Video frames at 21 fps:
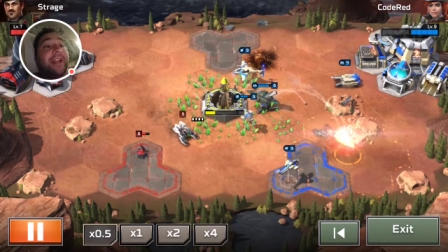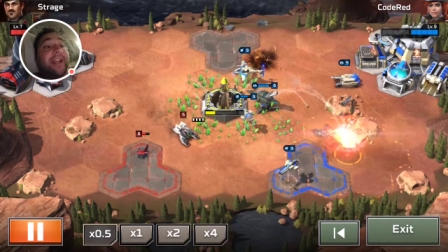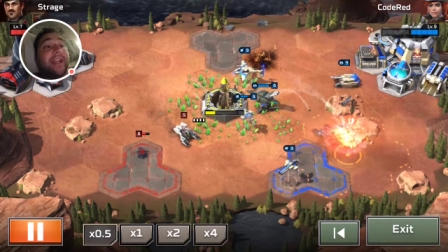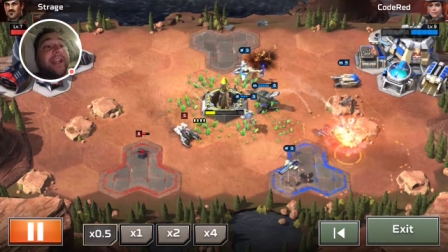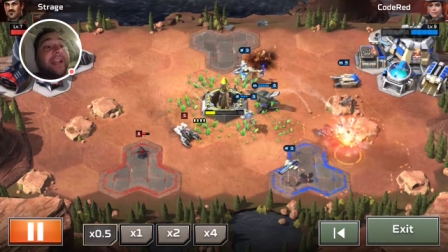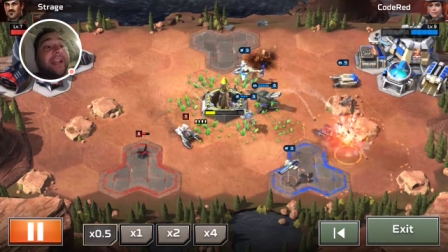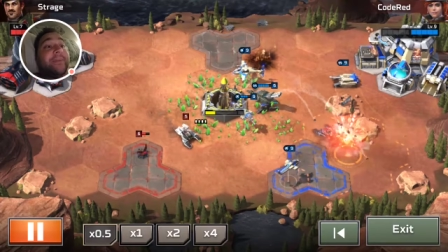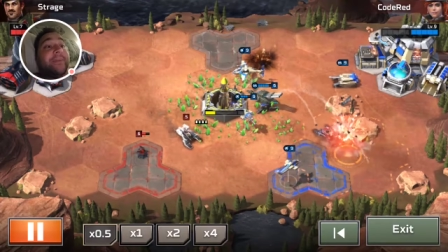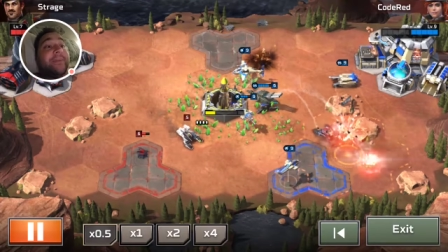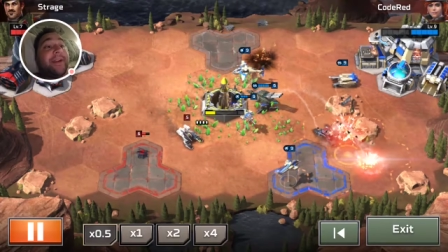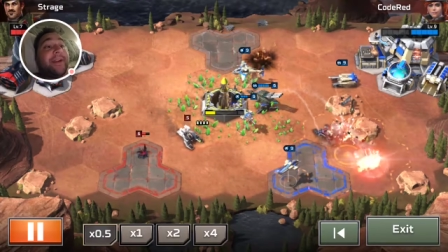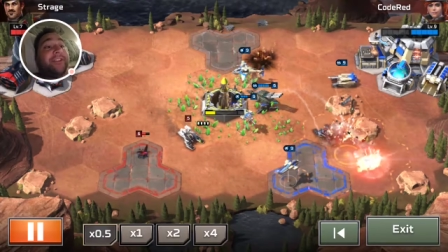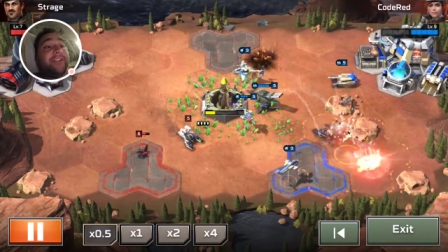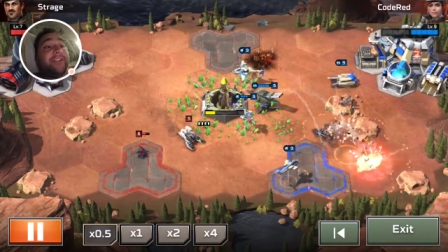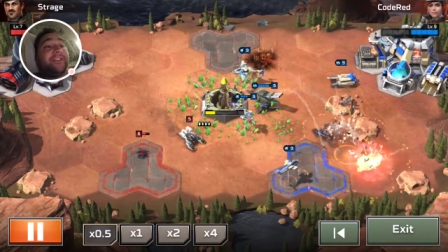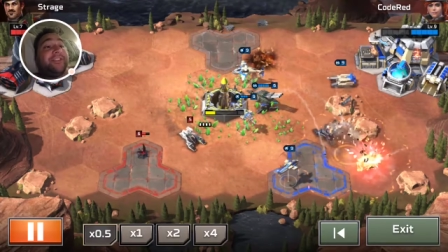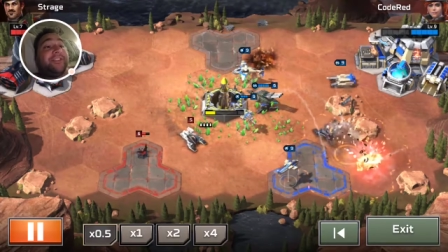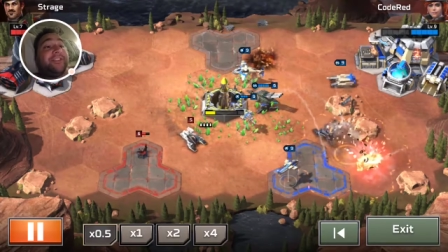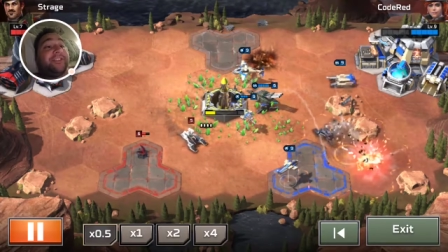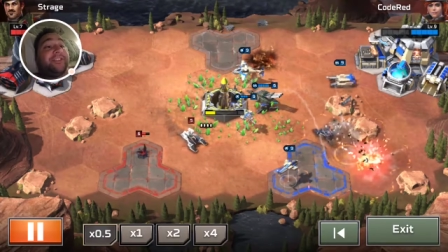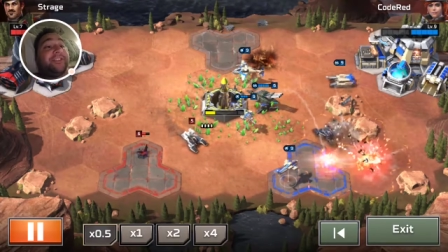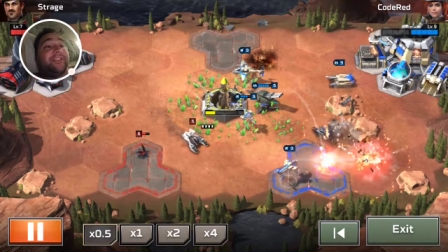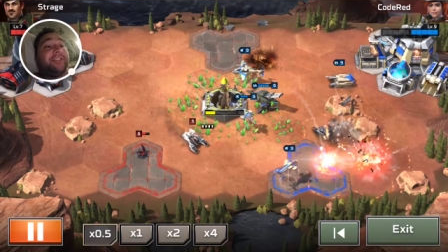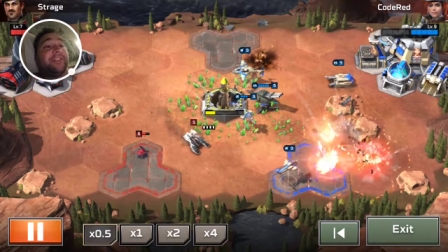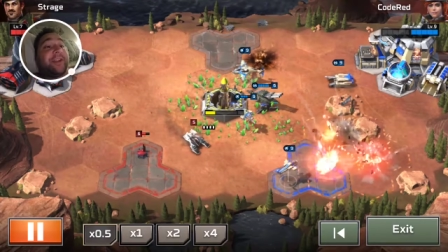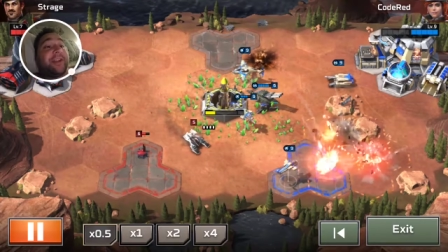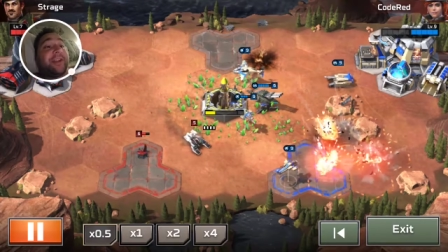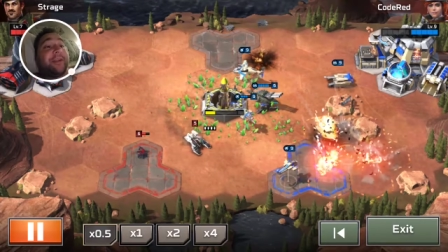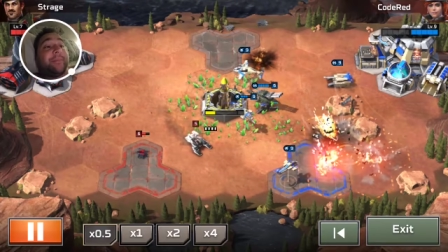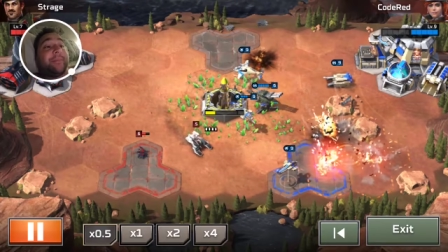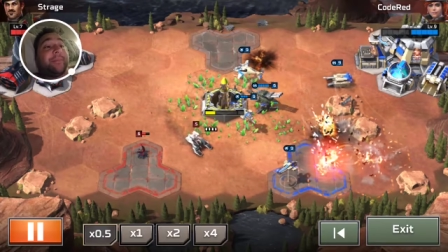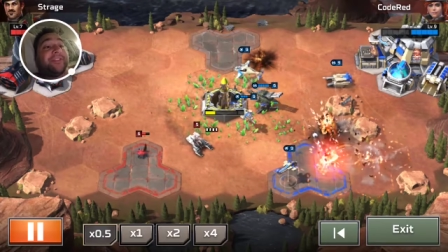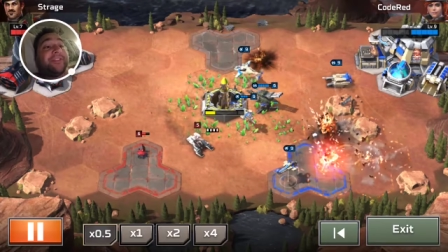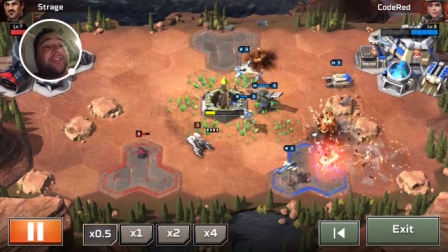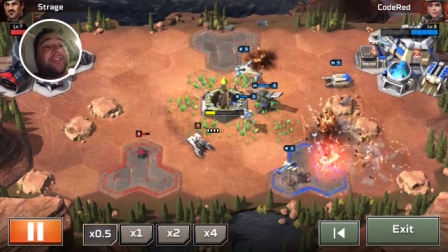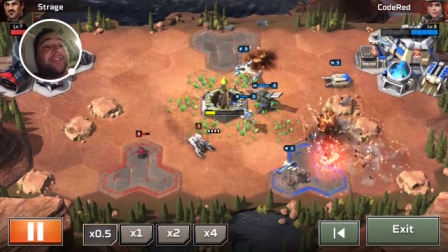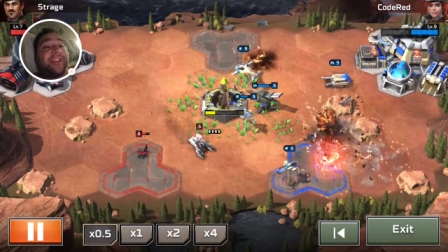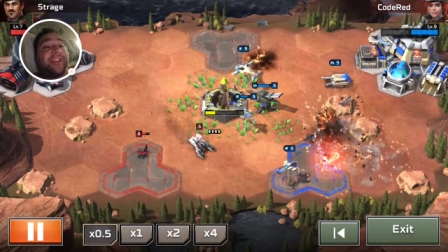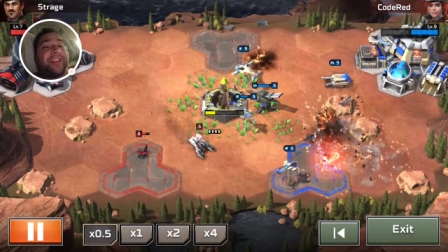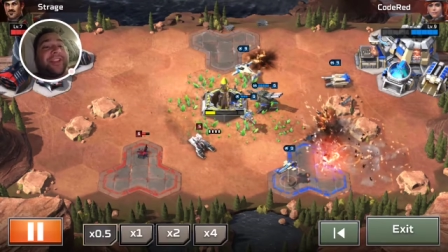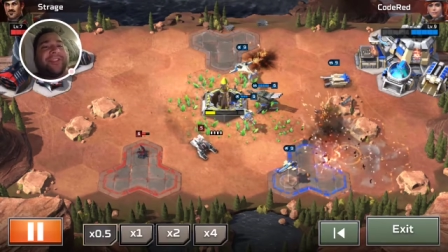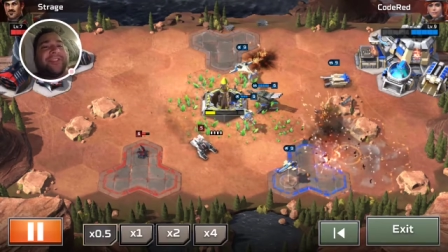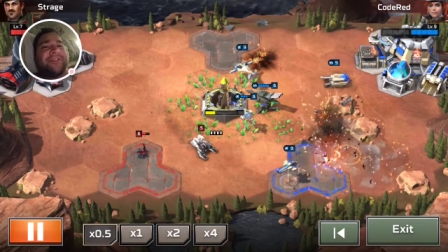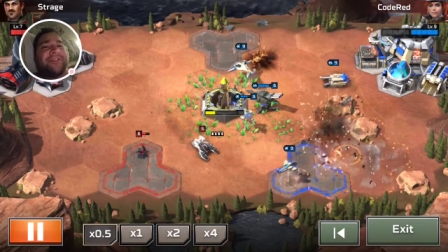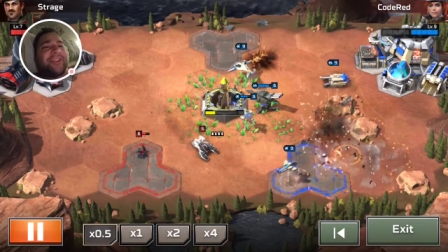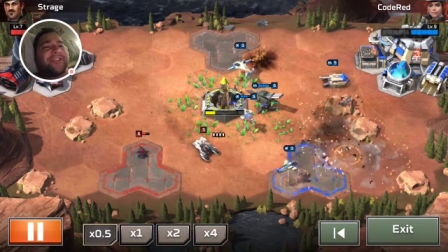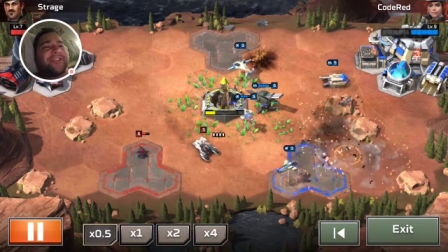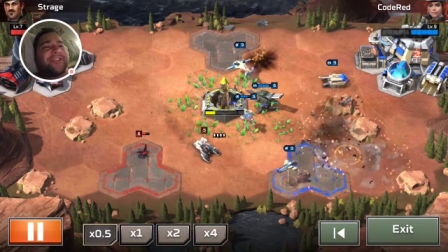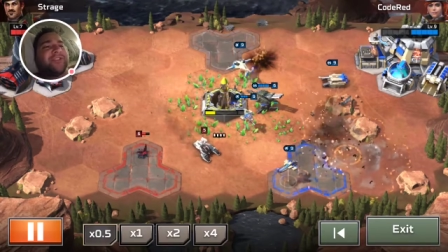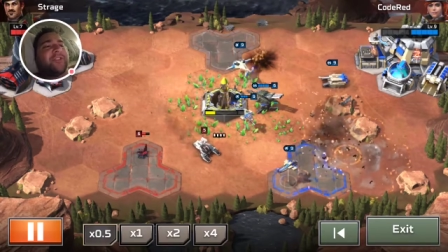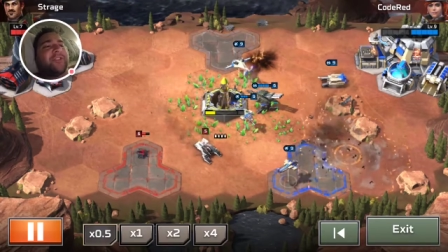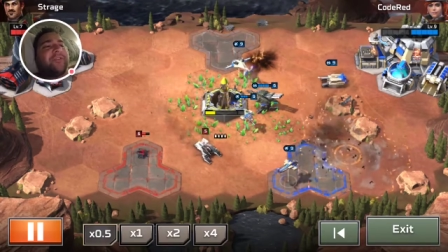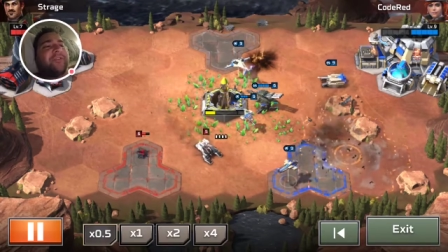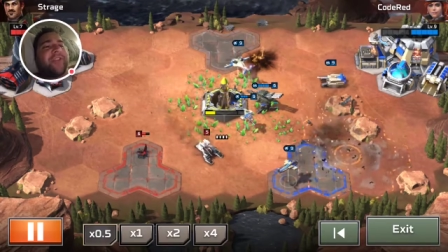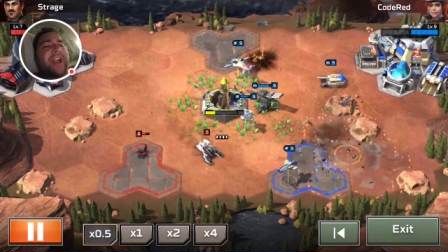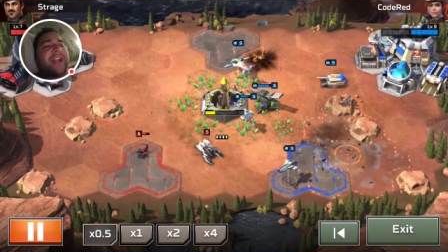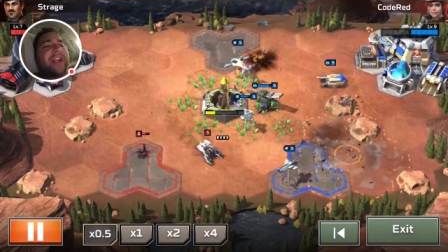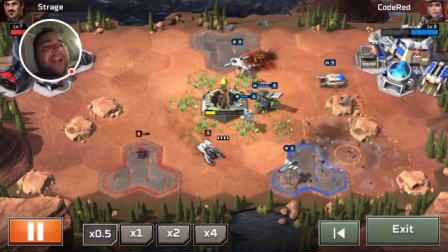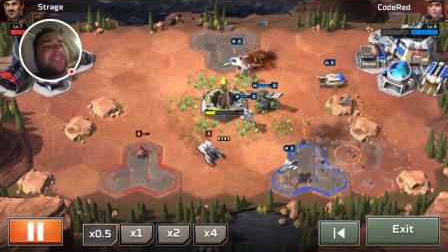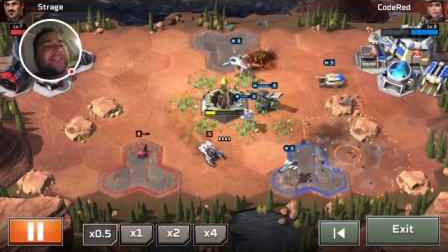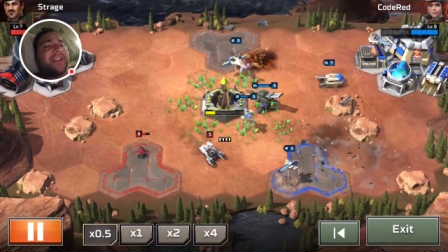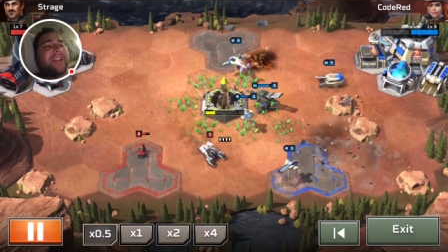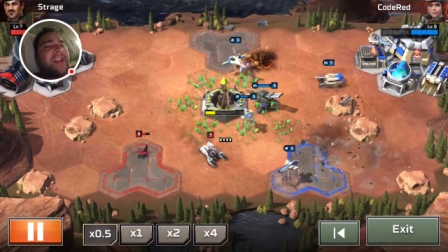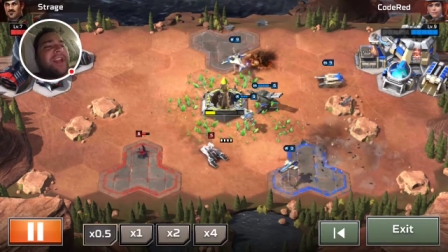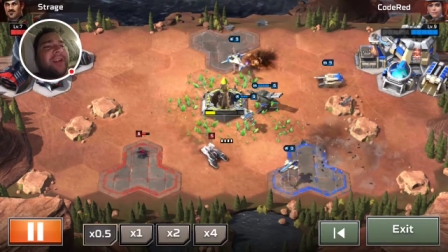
he manages to still take out my stealth tank because it fires so fast.